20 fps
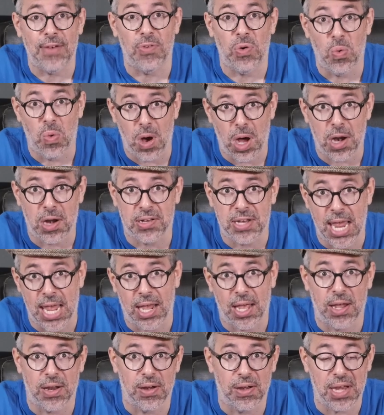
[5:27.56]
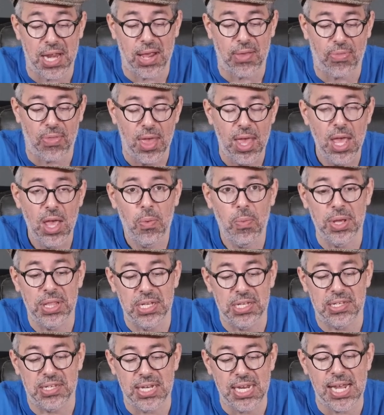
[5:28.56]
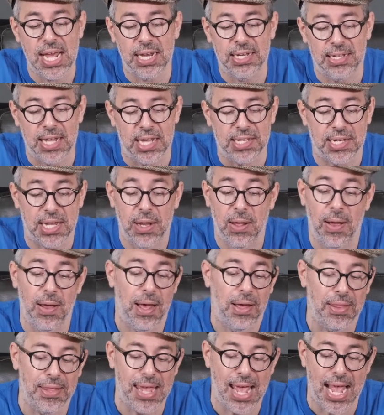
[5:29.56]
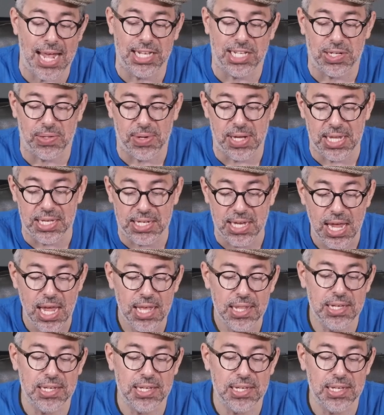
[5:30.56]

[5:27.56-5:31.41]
a water tank underneath when the CN doesn't? Well, the answer is the